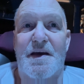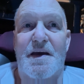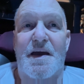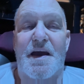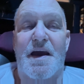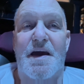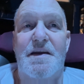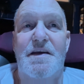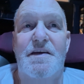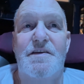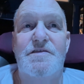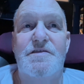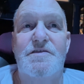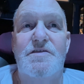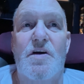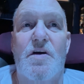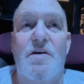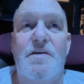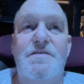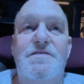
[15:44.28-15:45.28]
And he
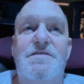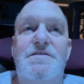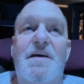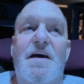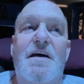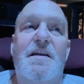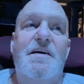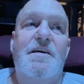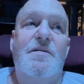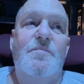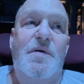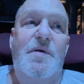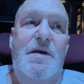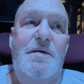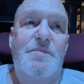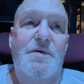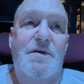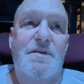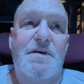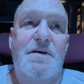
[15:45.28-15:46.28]
starts telling
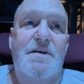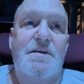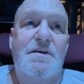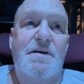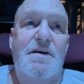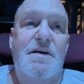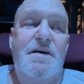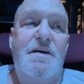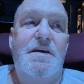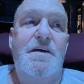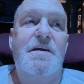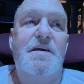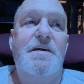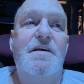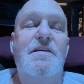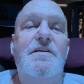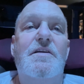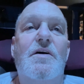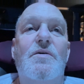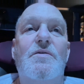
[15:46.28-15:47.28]
people that he
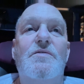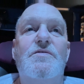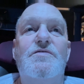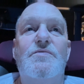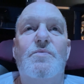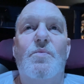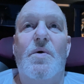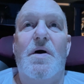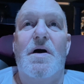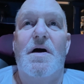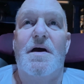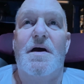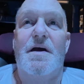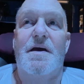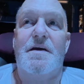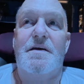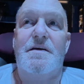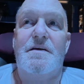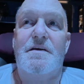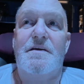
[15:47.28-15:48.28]
knows
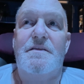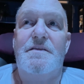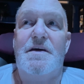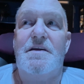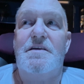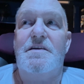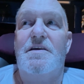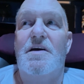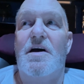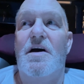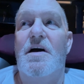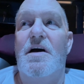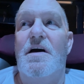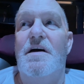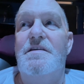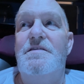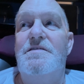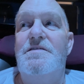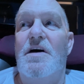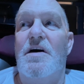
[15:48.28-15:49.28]
why, that
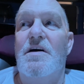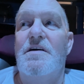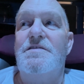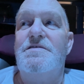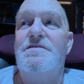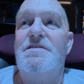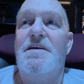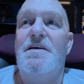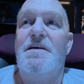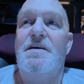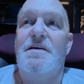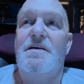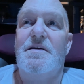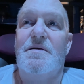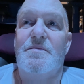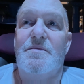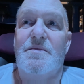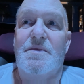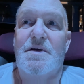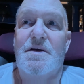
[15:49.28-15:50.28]
God talks to
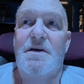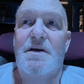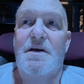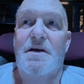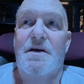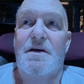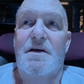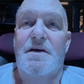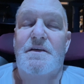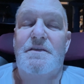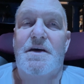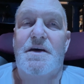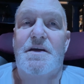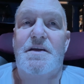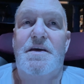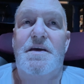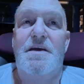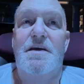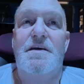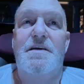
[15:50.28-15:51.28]
him, that
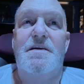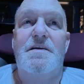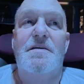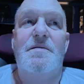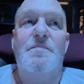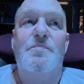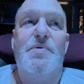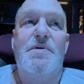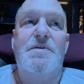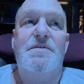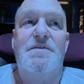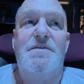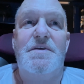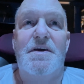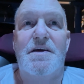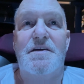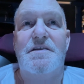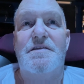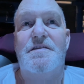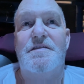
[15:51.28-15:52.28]
he can
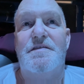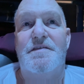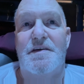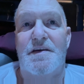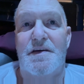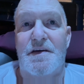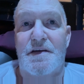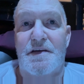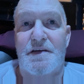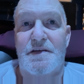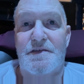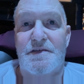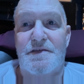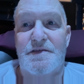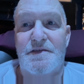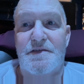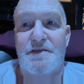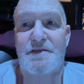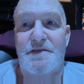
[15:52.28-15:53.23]
predict things.